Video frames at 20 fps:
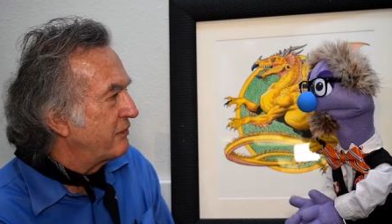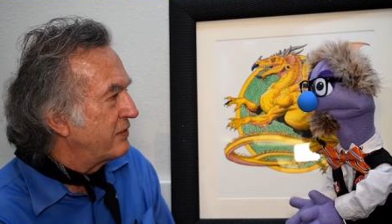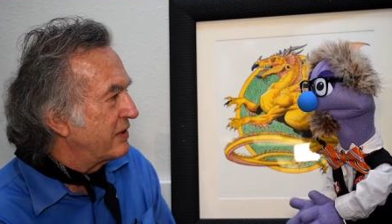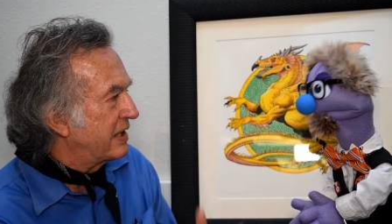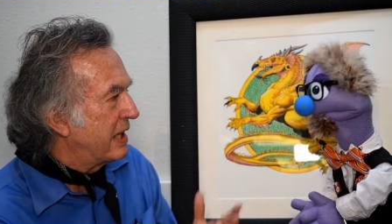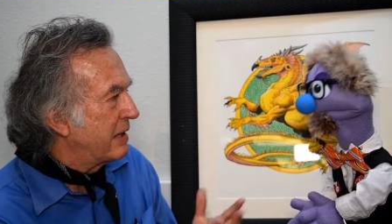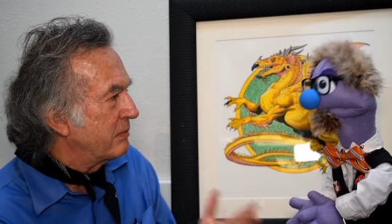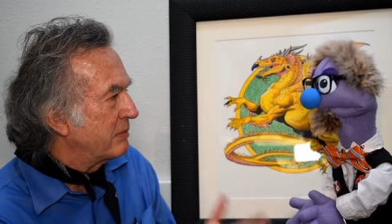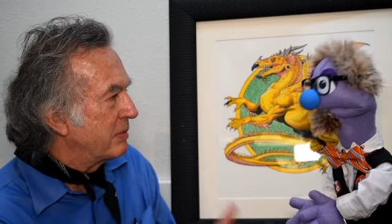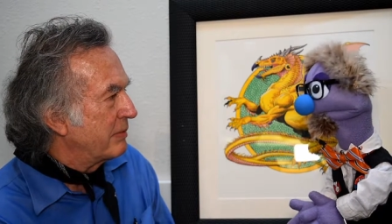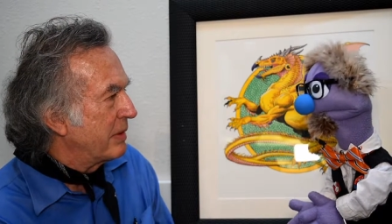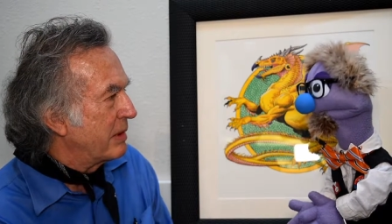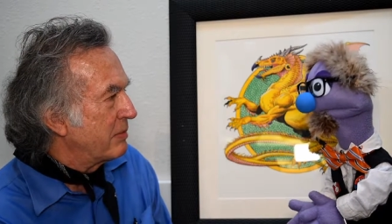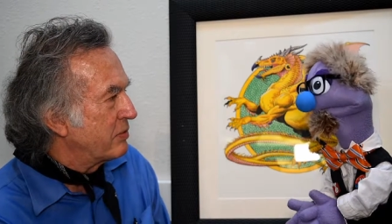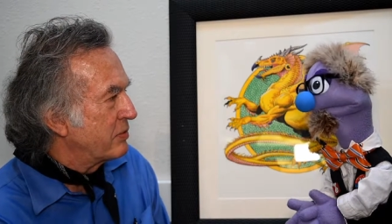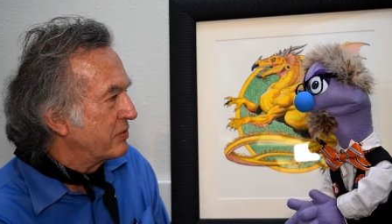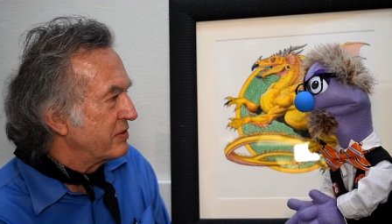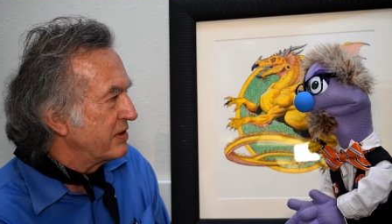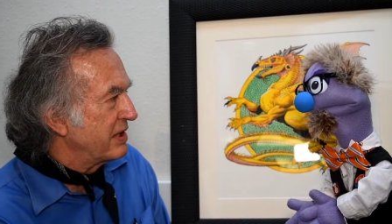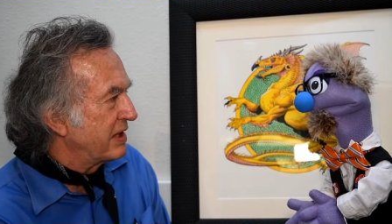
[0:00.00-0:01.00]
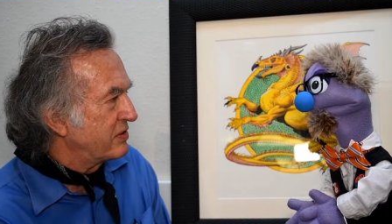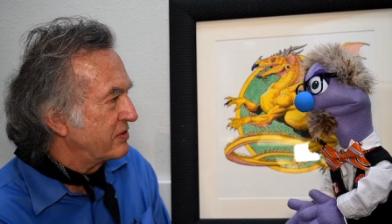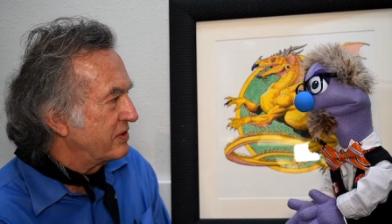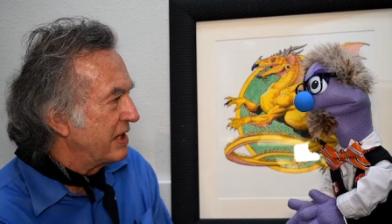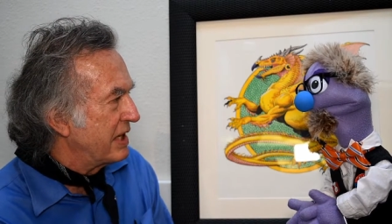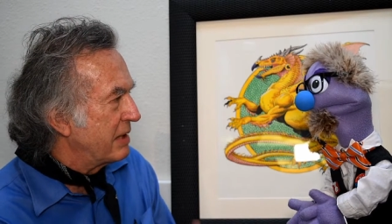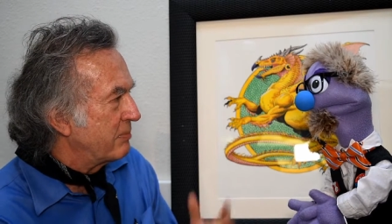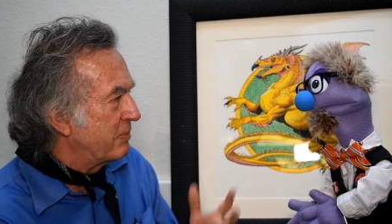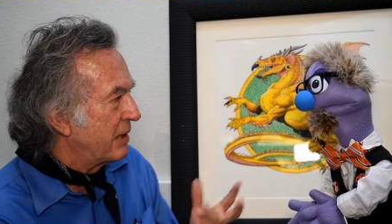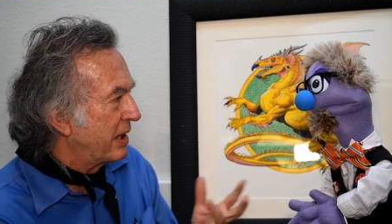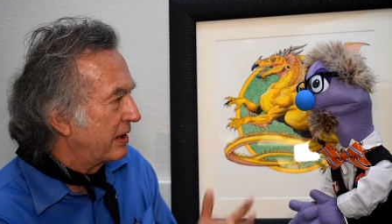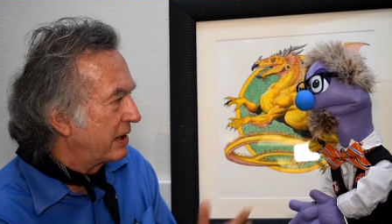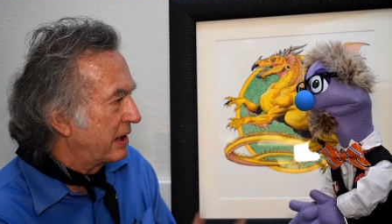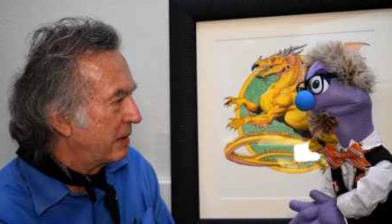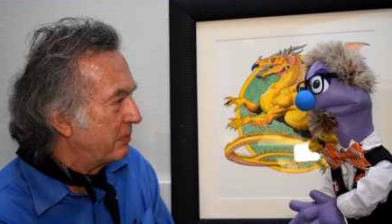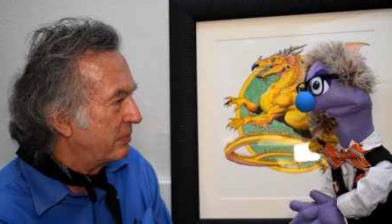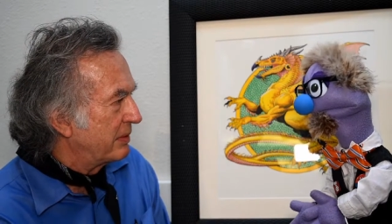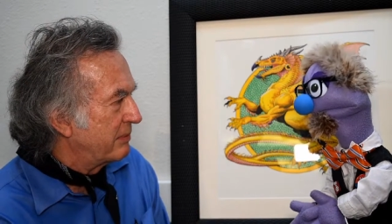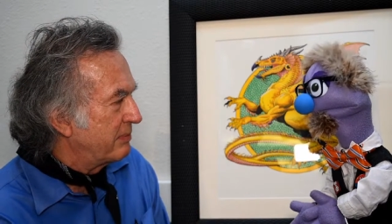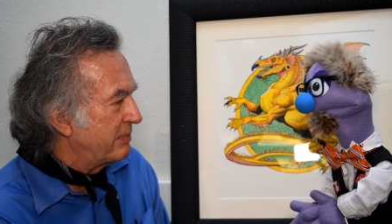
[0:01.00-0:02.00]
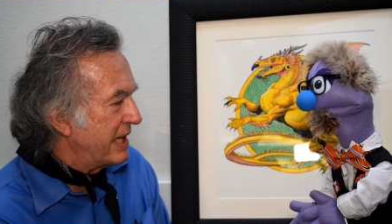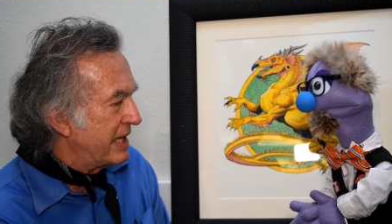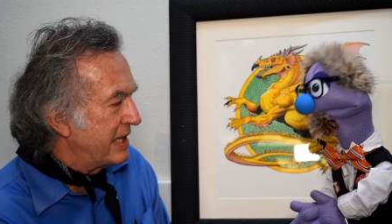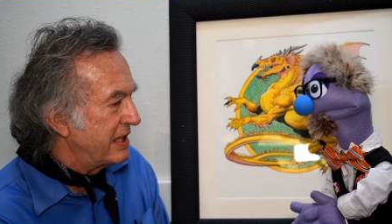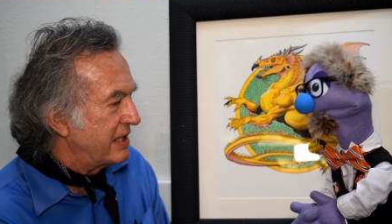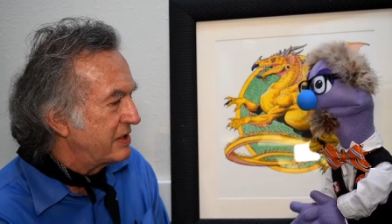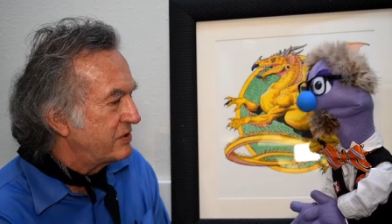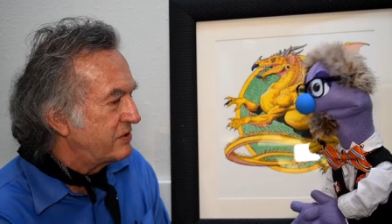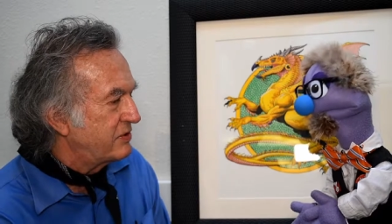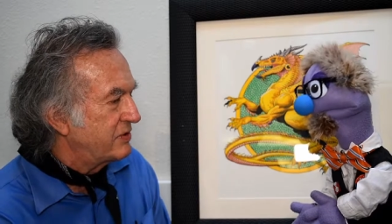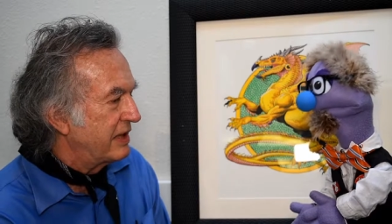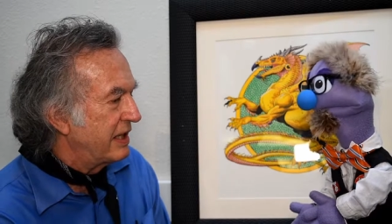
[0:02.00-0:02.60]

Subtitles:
He came to my booth the next day, bought a couple of paintings,